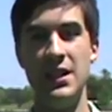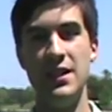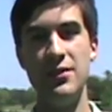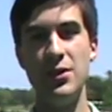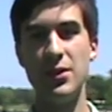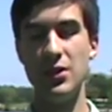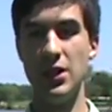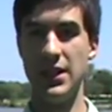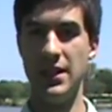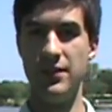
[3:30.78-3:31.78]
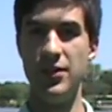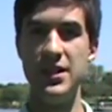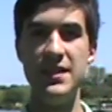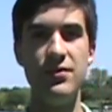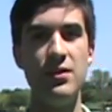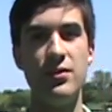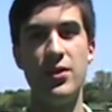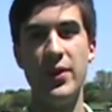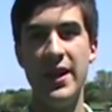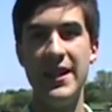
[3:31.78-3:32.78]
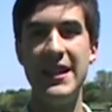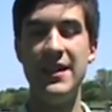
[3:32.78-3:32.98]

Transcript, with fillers: If you are looking for a different variety